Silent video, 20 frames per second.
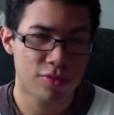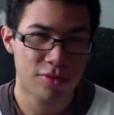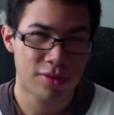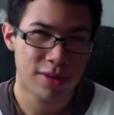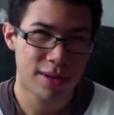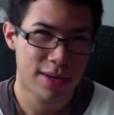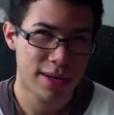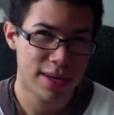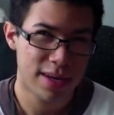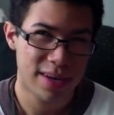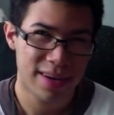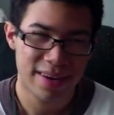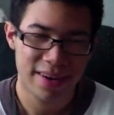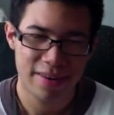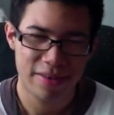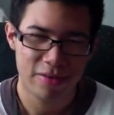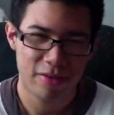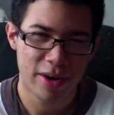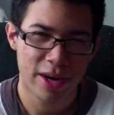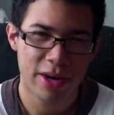
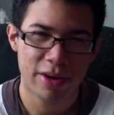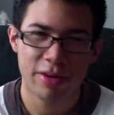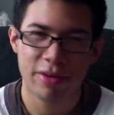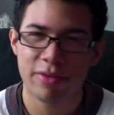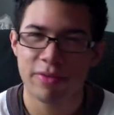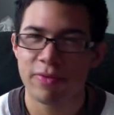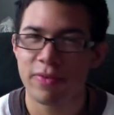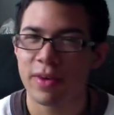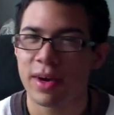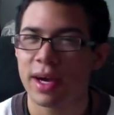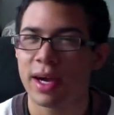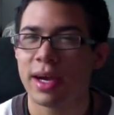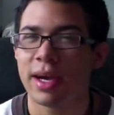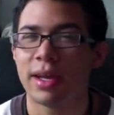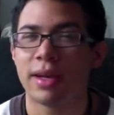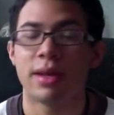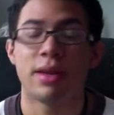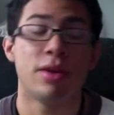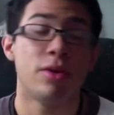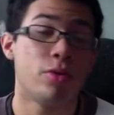pretty rare to find,